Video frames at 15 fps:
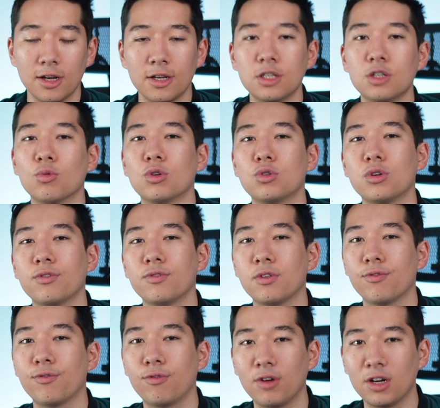You want to have the
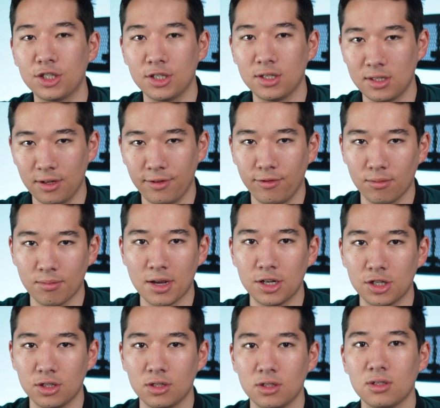freshest
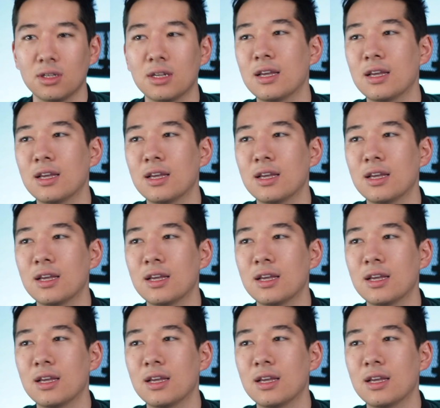informations,